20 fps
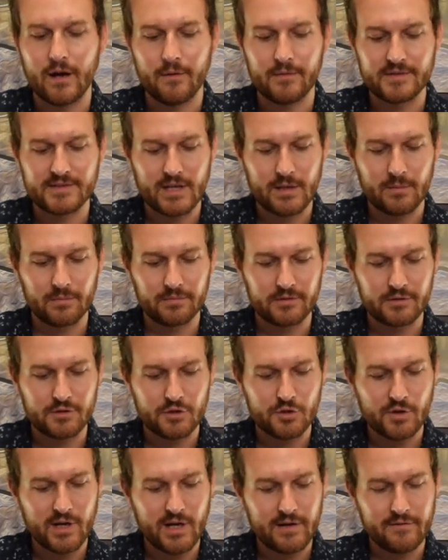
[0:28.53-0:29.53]
I was able to
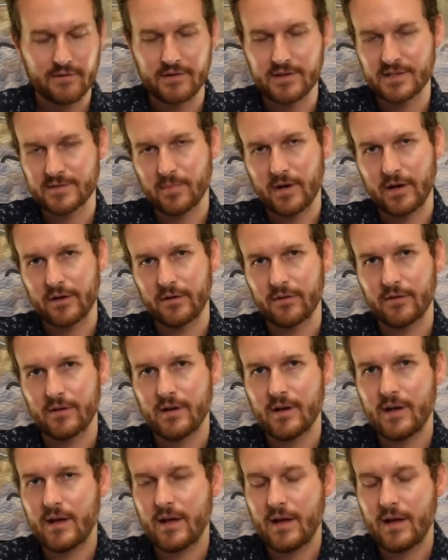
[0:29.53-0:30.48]
trade for this bottle.